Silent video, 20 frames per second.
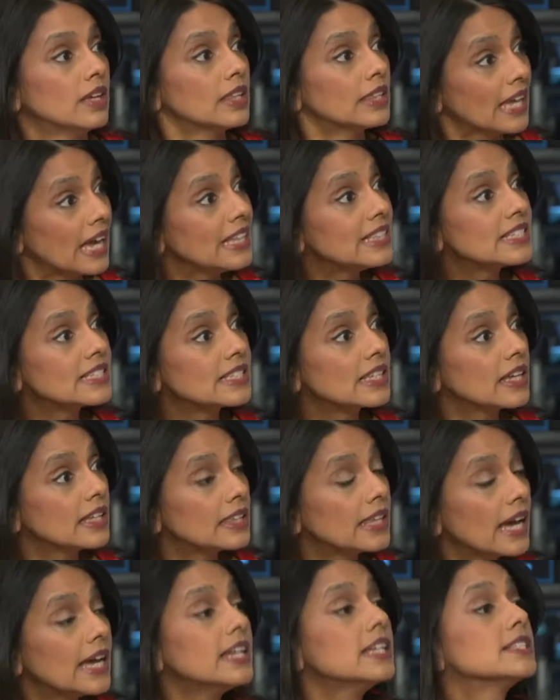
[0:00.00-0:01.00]
That's,
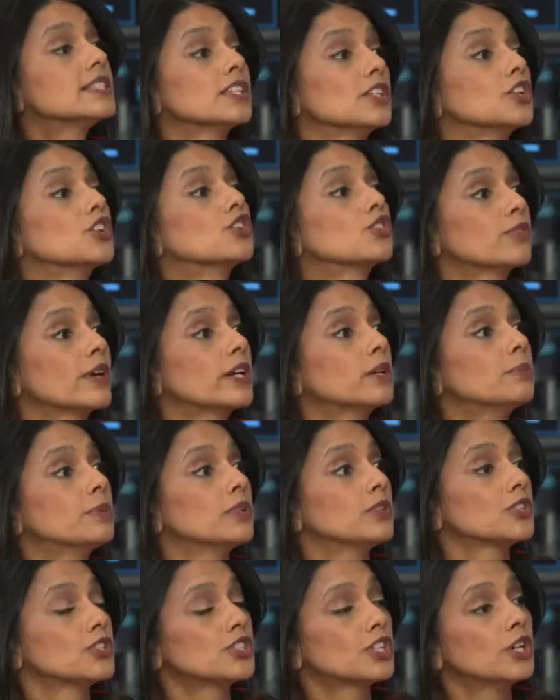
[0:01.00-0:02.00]
that is
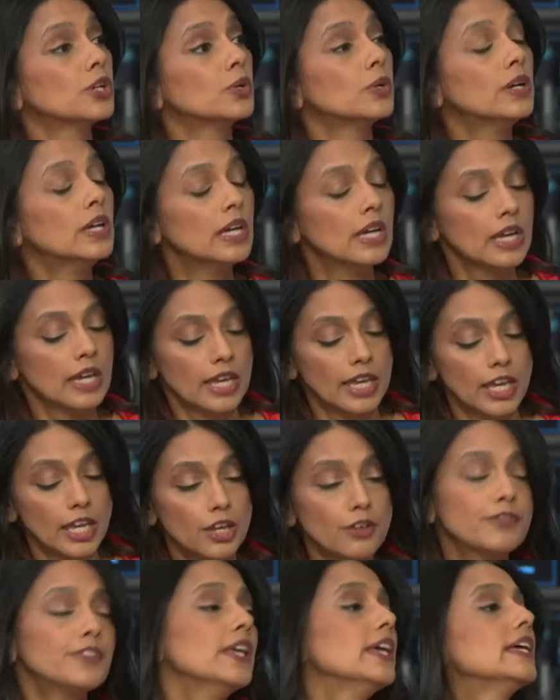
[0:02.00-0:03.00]
incredible. So
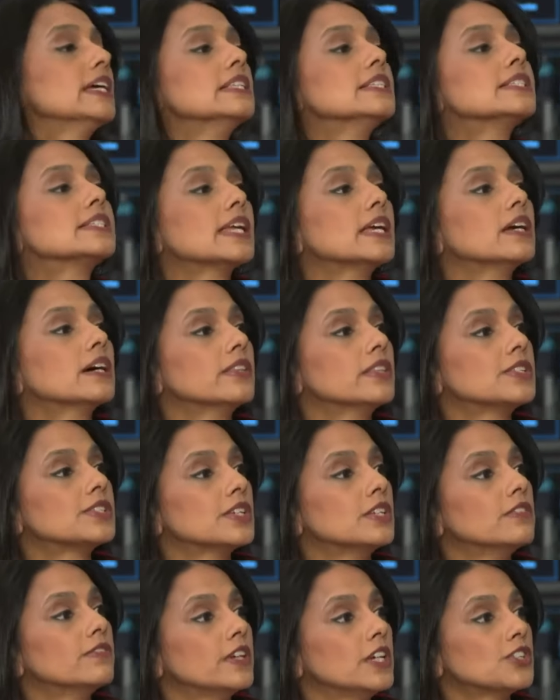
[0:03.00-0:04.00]
if they can stay on this
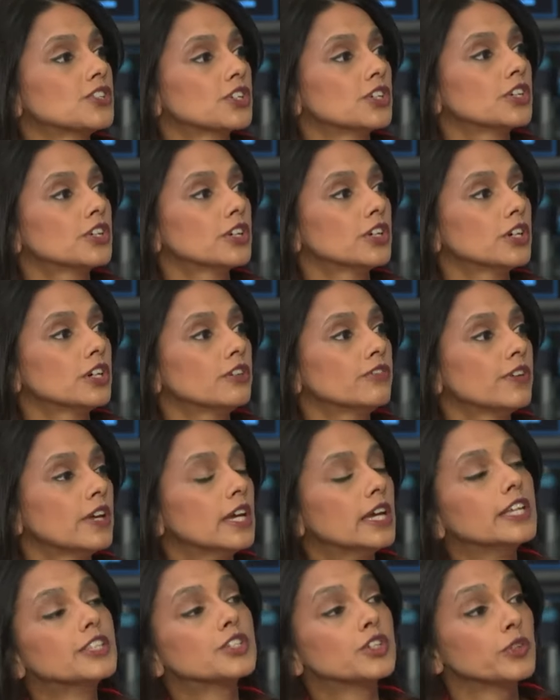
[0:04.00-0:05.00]
innovation curve,
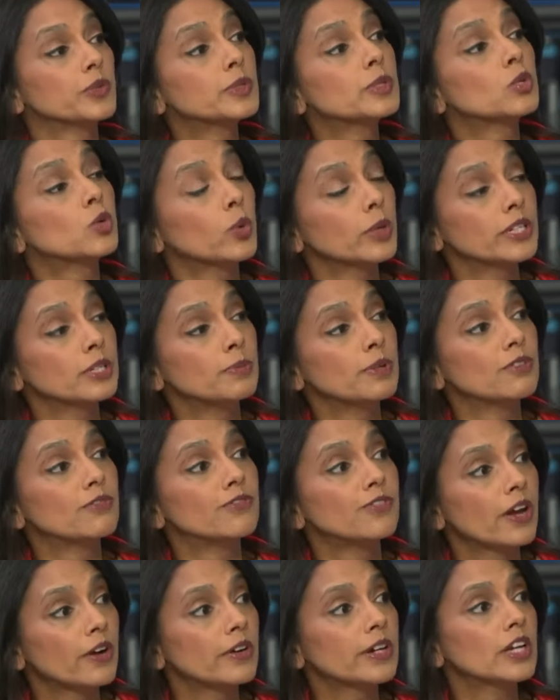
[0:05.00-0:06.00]
it's going, to be
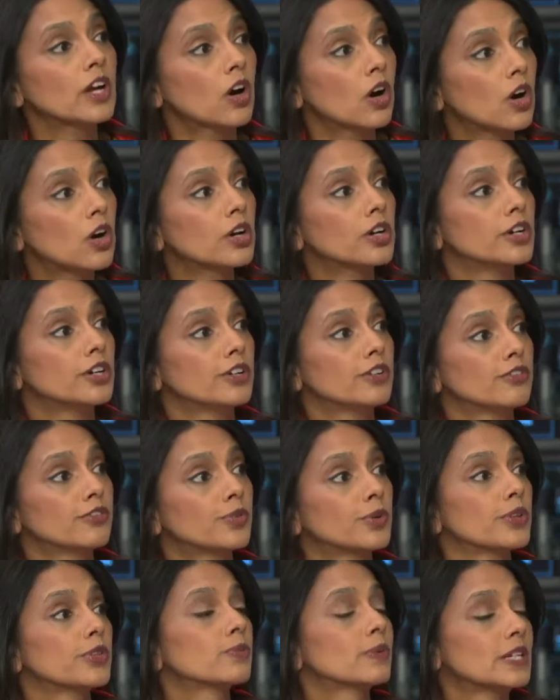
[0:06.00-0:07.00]
very hard
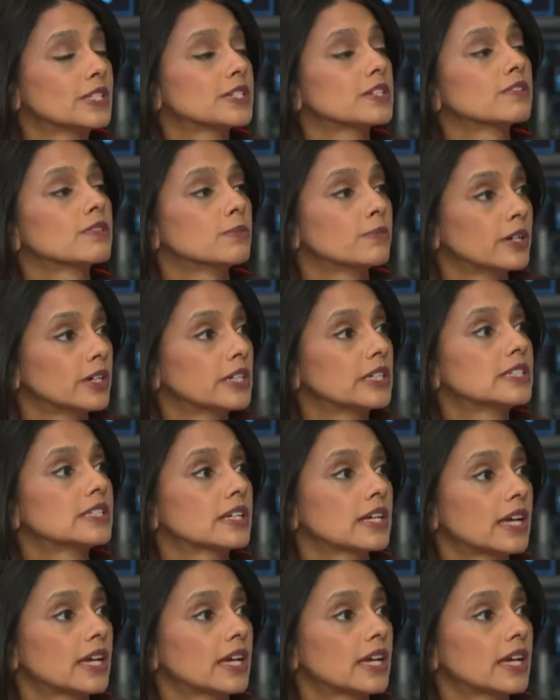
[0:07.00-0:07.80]
for the rest of the market to